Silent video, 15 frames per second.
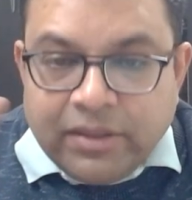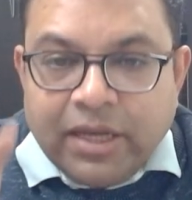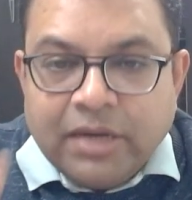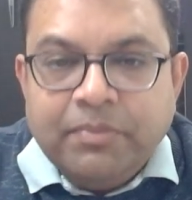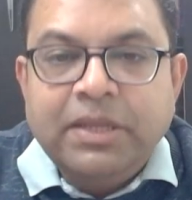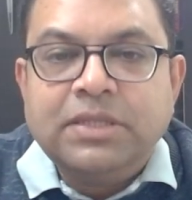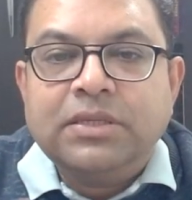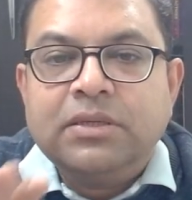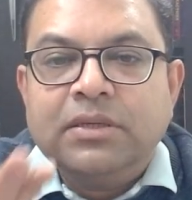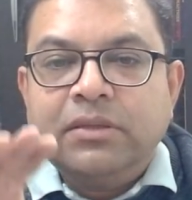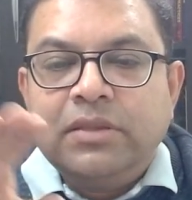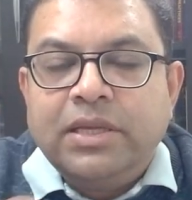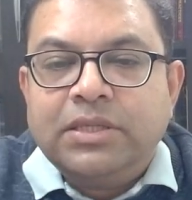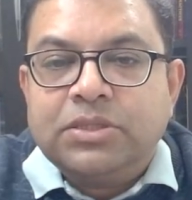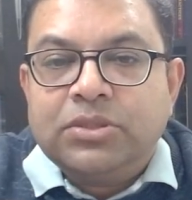That means
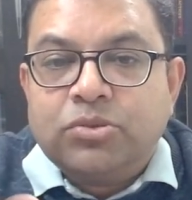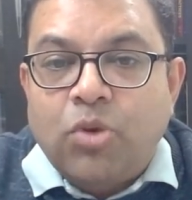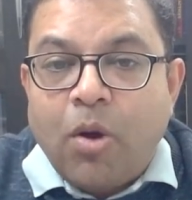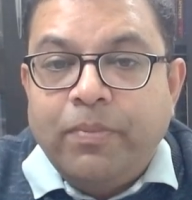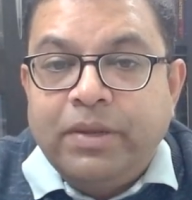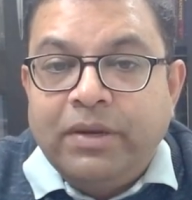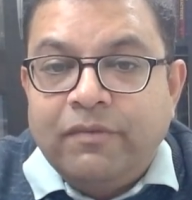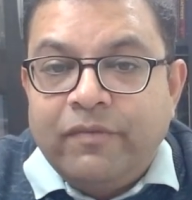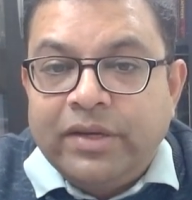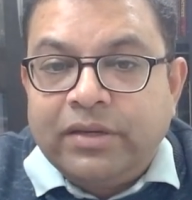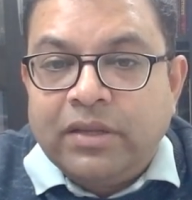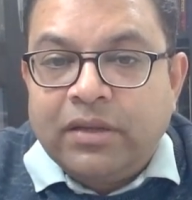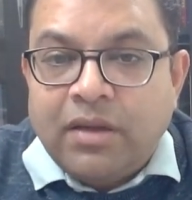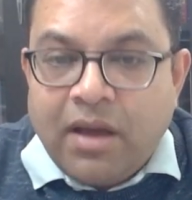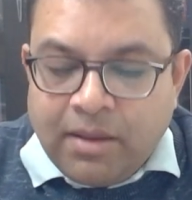they stop
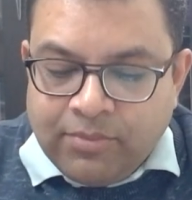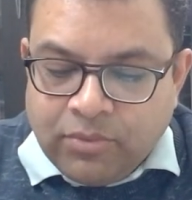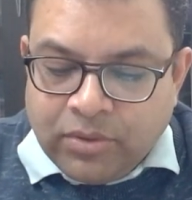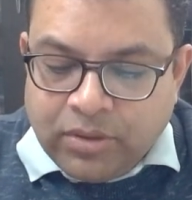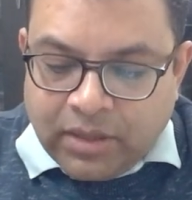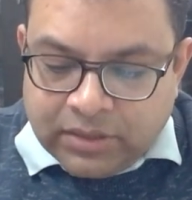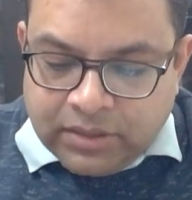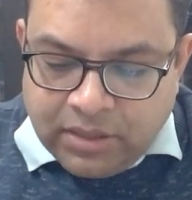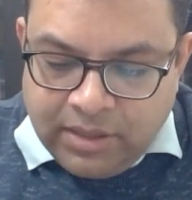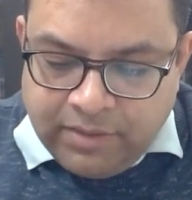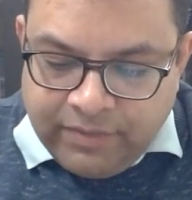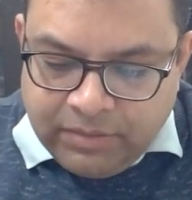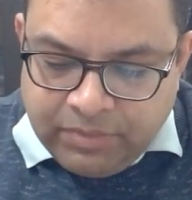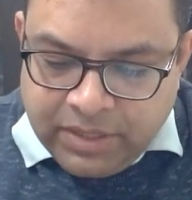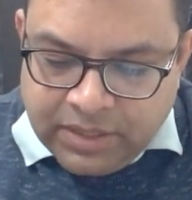inflicting harm on other
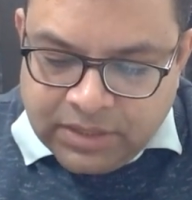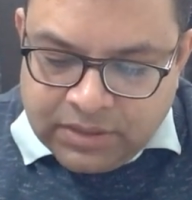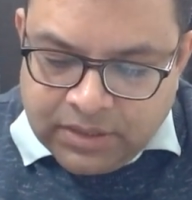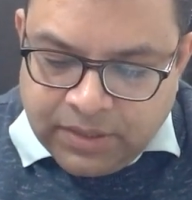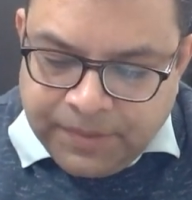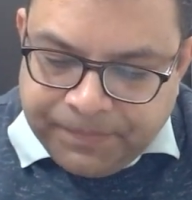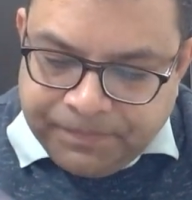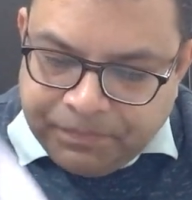living beings,